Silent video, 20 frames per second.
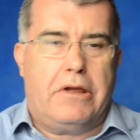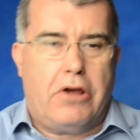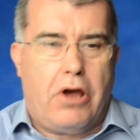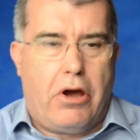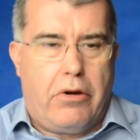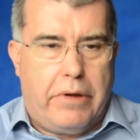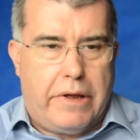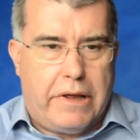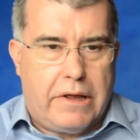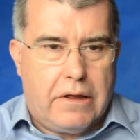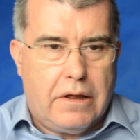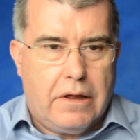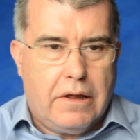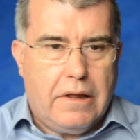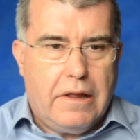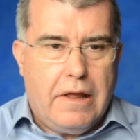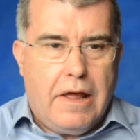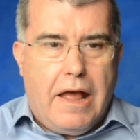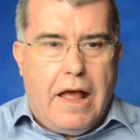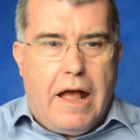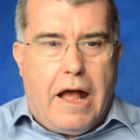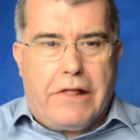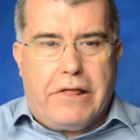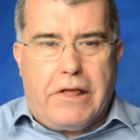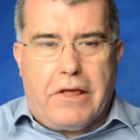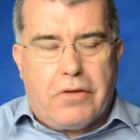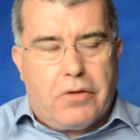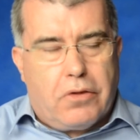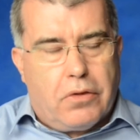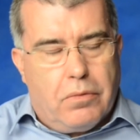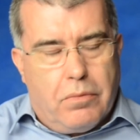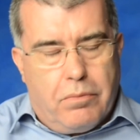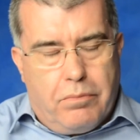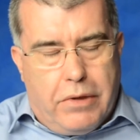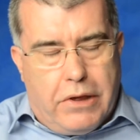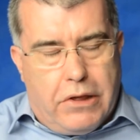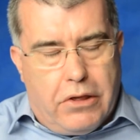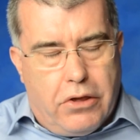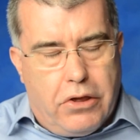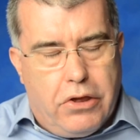going. And it's
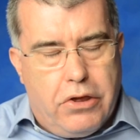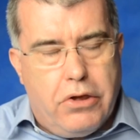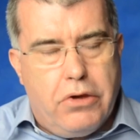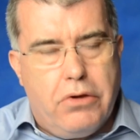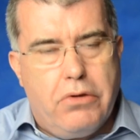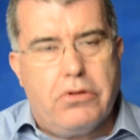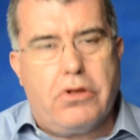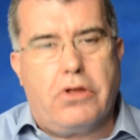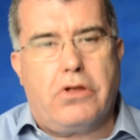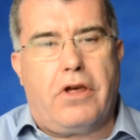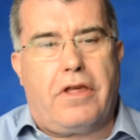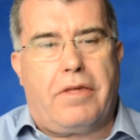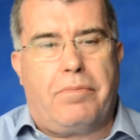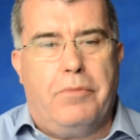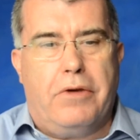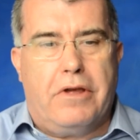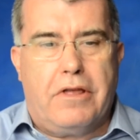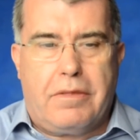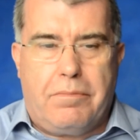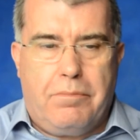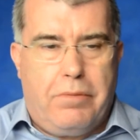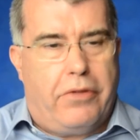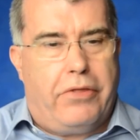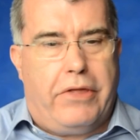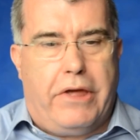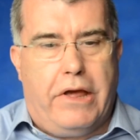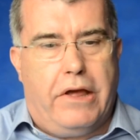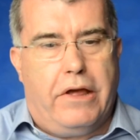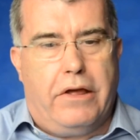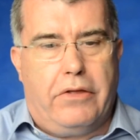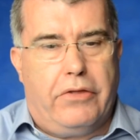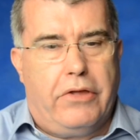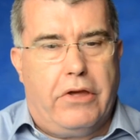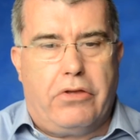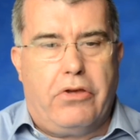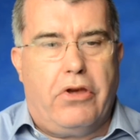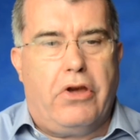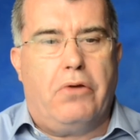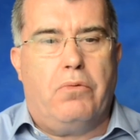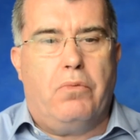been a huge adjustment, but they're
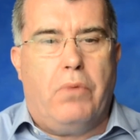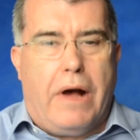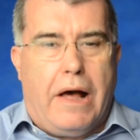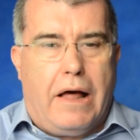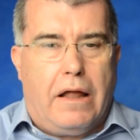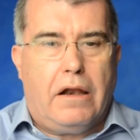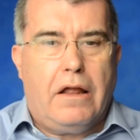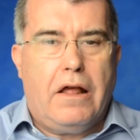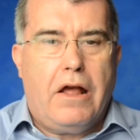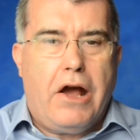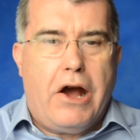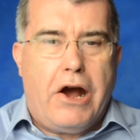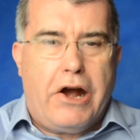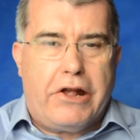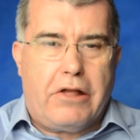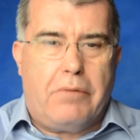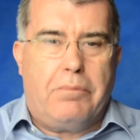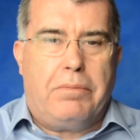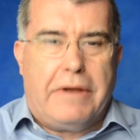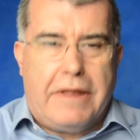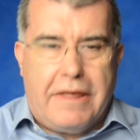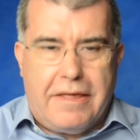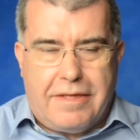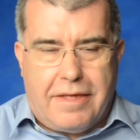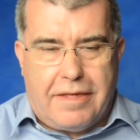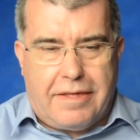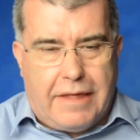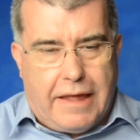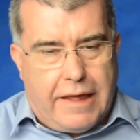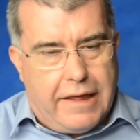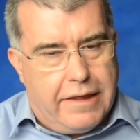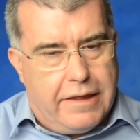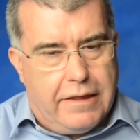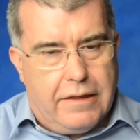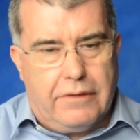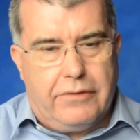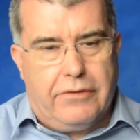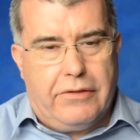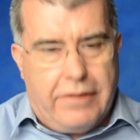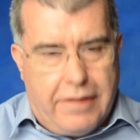doing well, and I'm pleased to say
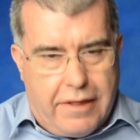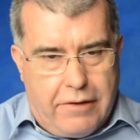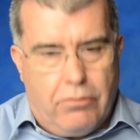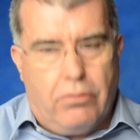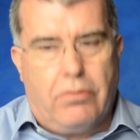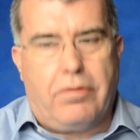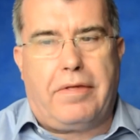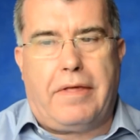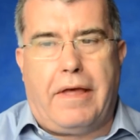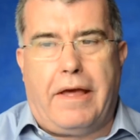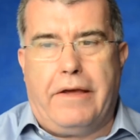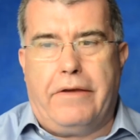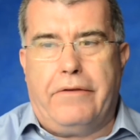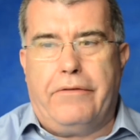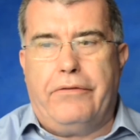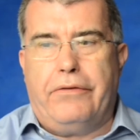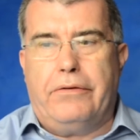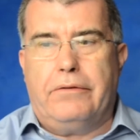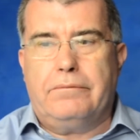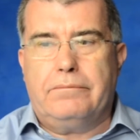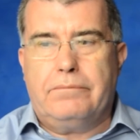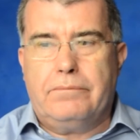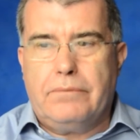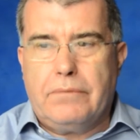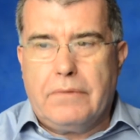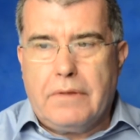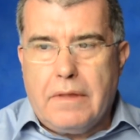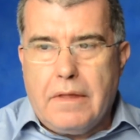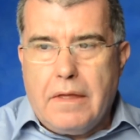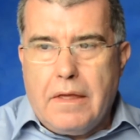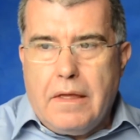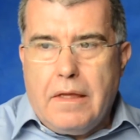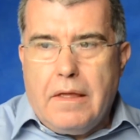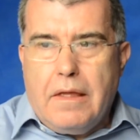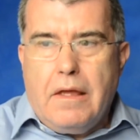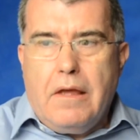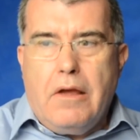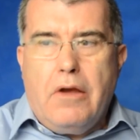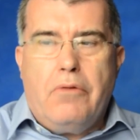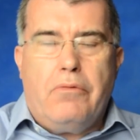they're all safe.
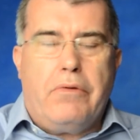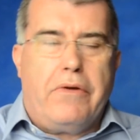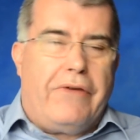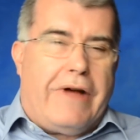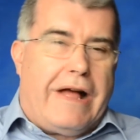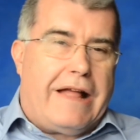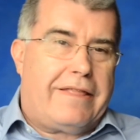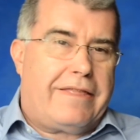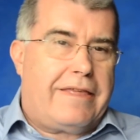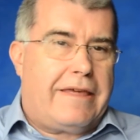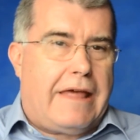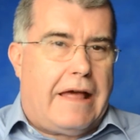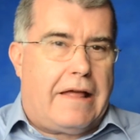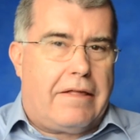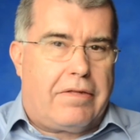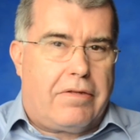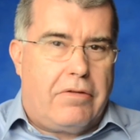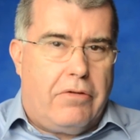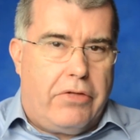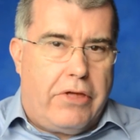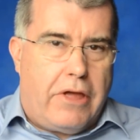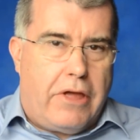We've had to cancel the